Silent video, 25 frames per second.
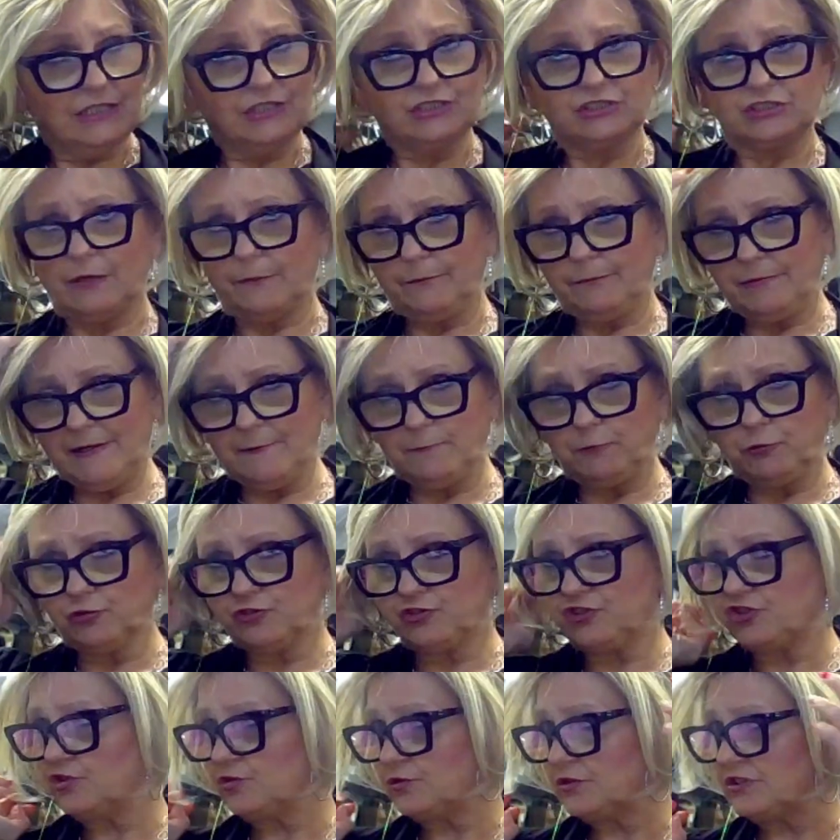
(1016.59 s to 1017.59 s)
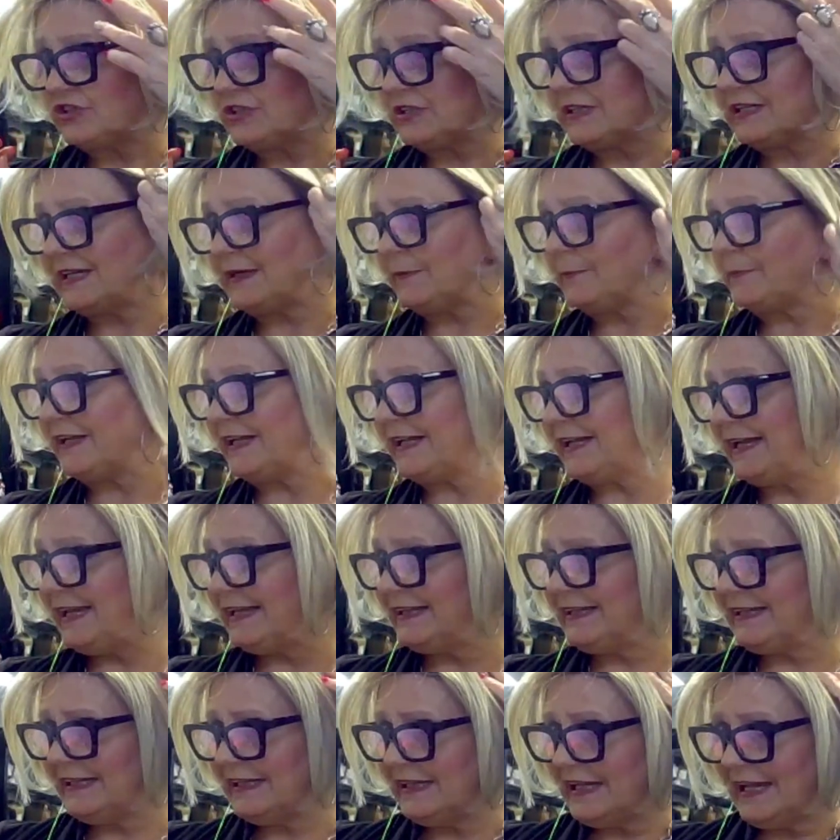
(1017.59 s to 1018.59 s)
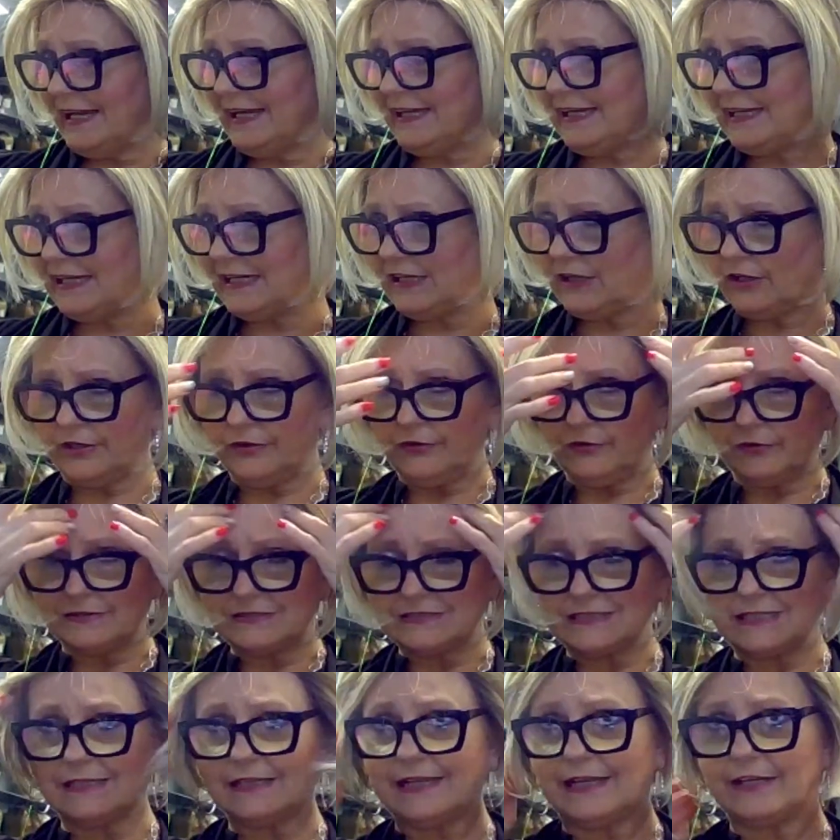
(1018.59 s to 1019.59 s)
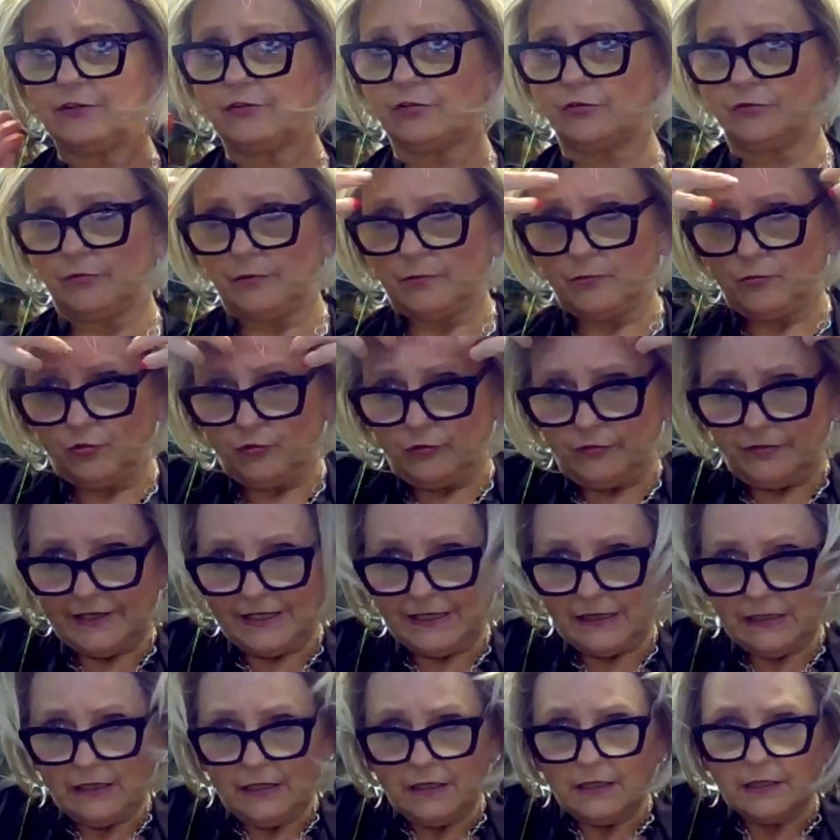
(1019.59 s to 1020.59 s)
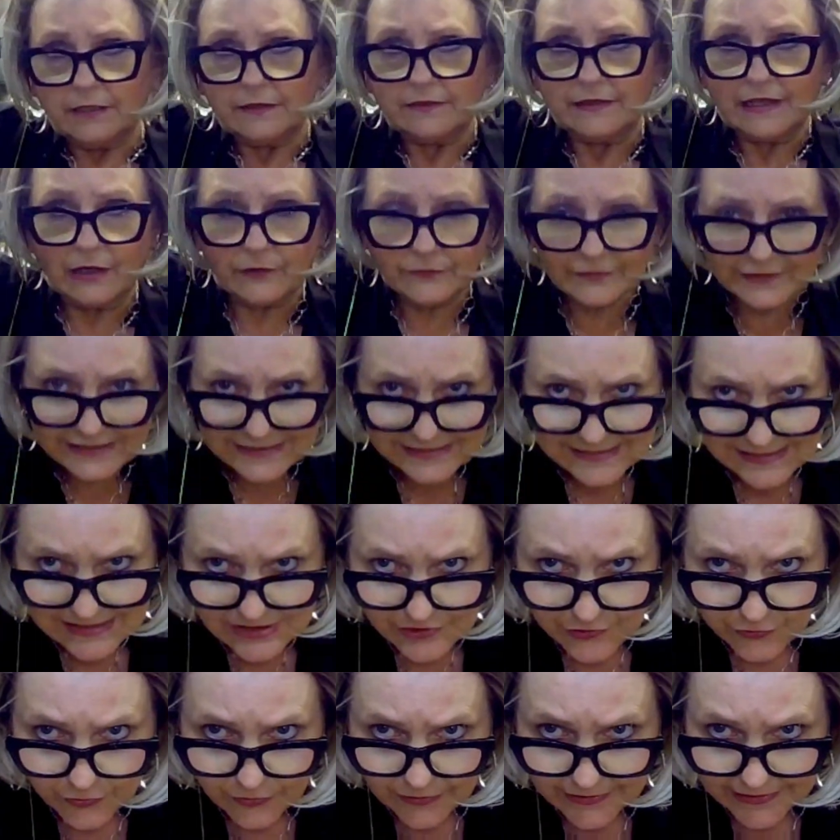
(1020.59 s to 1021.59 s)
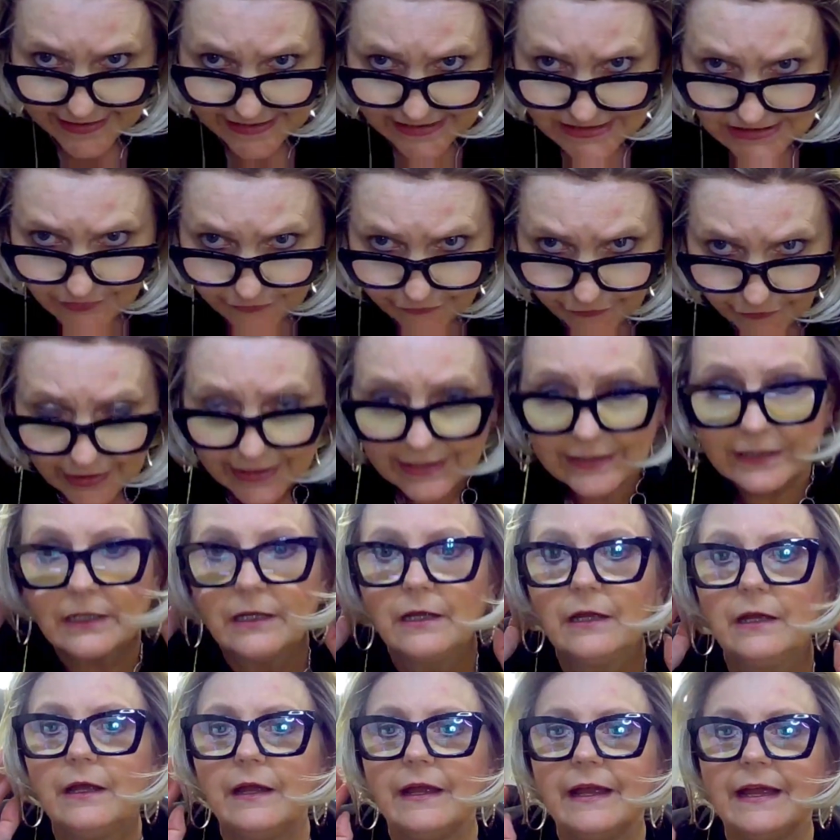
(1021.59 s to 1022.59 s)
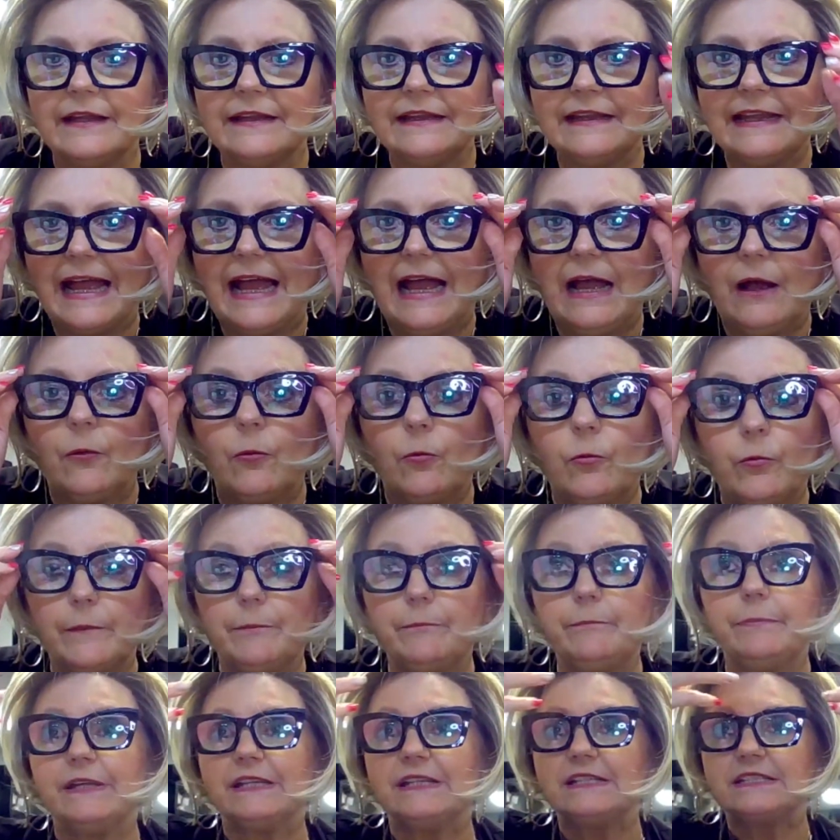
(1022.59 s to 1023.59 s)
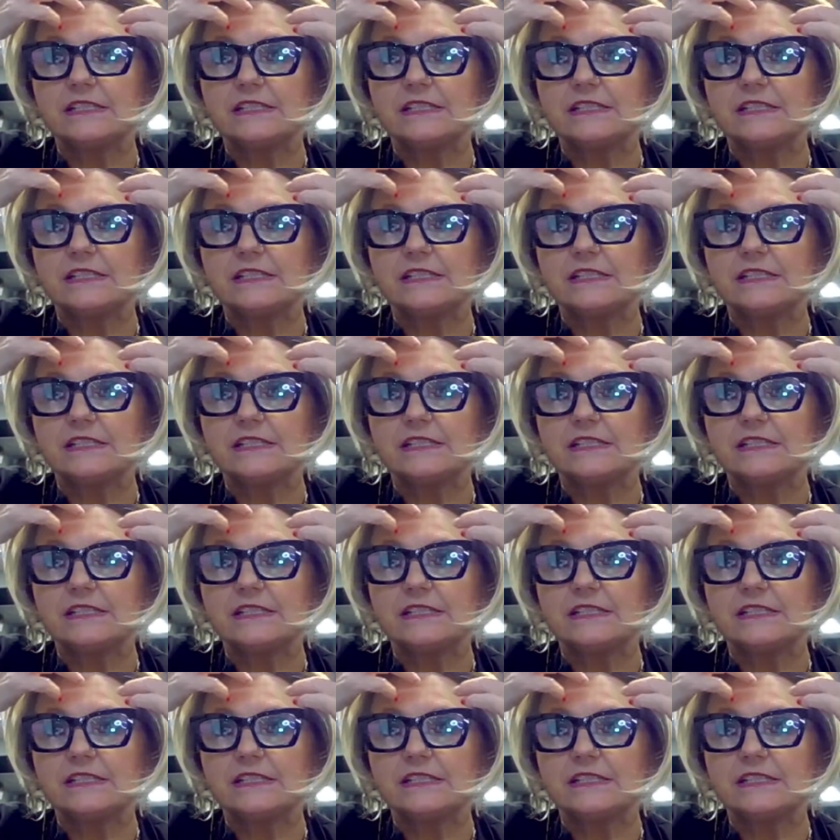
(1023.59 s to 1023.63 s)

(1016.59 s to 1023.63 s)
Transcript: Some people choose to keep it in. They like it. Others, they like to remove it. Now this is her lace front. And that would be